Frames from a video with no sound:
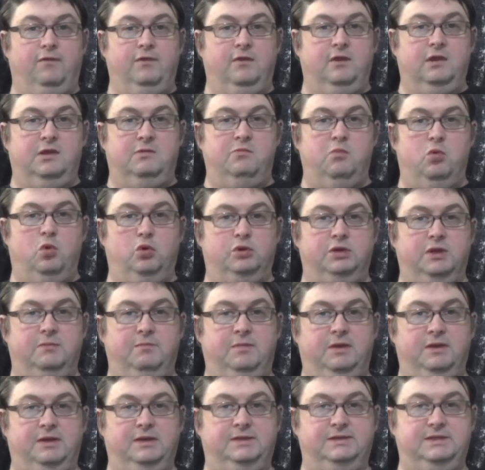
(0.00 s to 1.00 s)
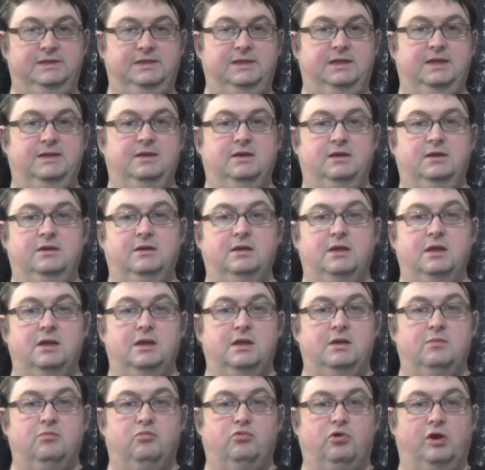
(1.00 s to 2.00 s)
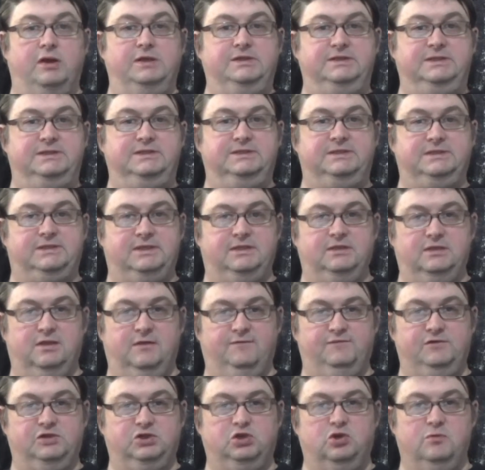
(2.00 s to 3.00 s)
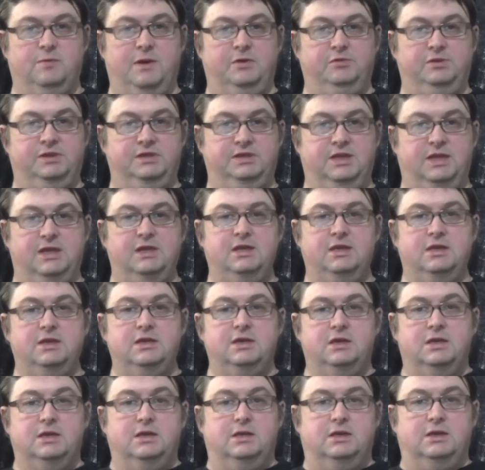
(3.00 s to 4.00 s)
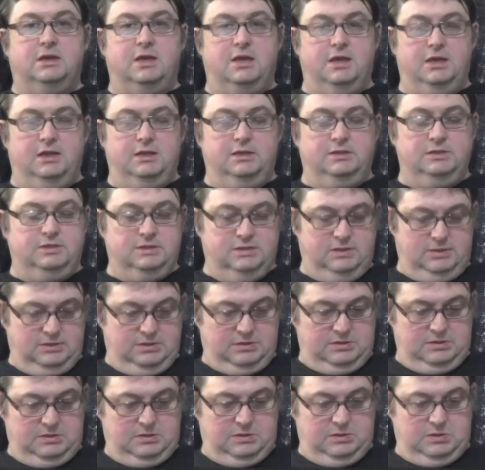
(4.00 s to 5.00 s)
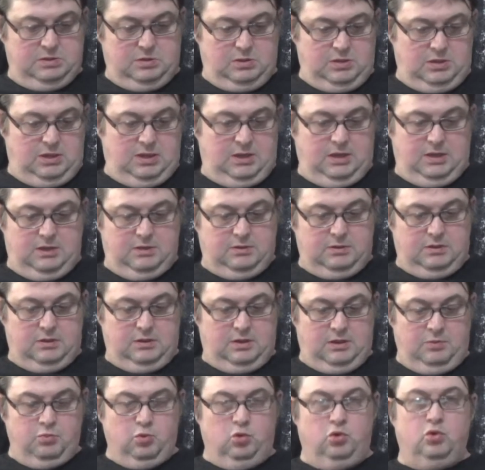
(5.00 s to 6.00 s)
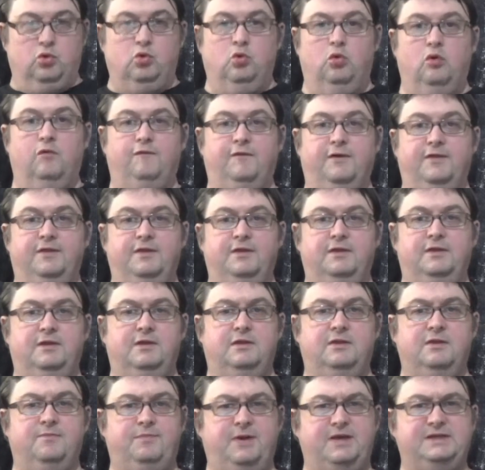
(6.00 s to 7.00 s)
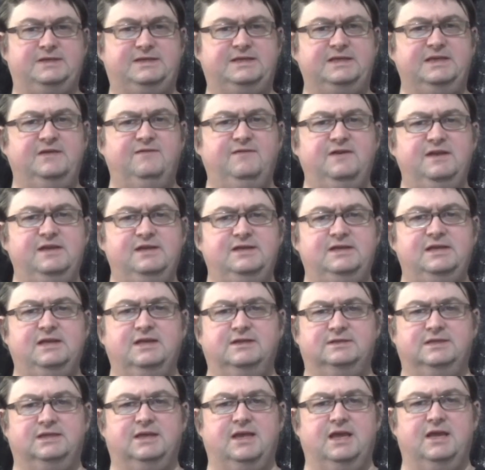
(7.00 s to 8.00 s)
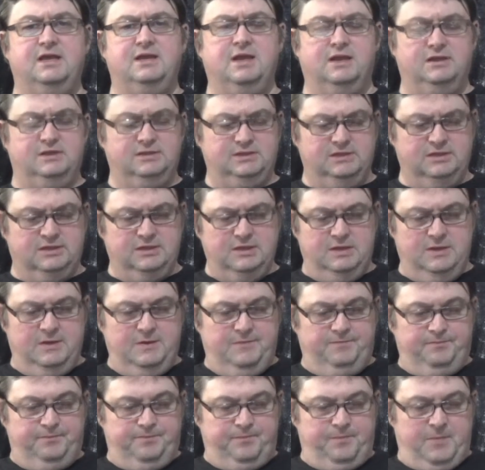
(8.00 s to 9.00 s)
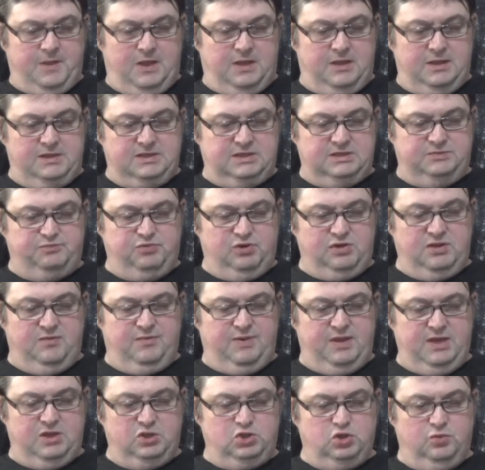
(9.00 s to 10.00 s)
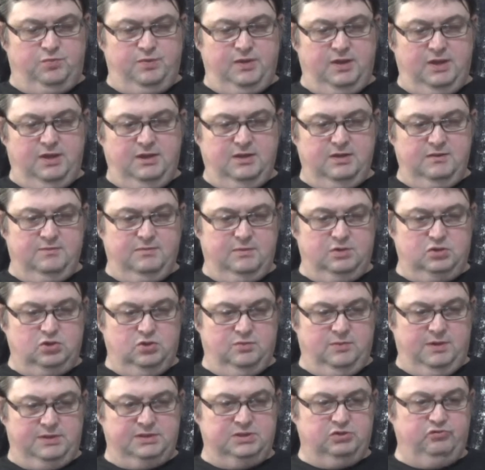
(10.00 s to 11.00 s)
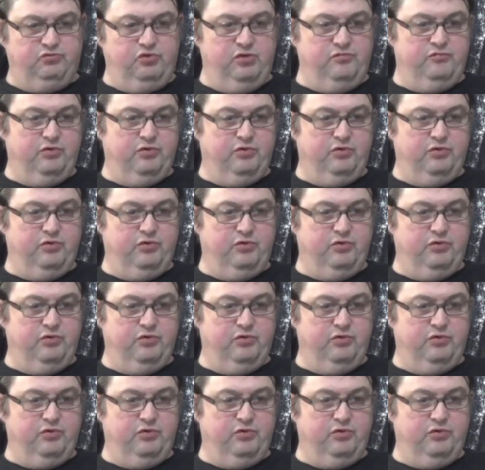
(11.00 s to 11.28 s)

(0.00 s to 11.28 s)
the Motability prices that have just come out today, and I'm going to go over the best EV deals again. And let's just bring the page up here, make sure my screen